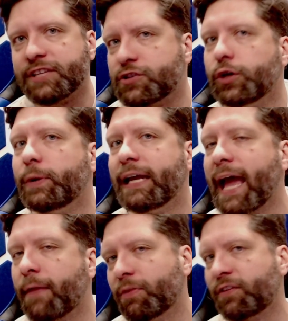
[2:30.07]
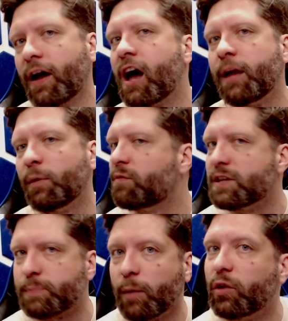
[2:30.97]
is doing at the time of
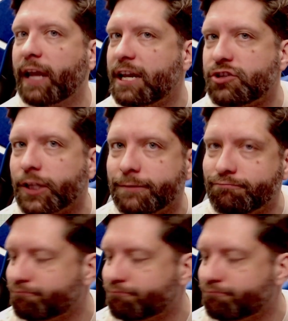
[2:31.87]
this publication.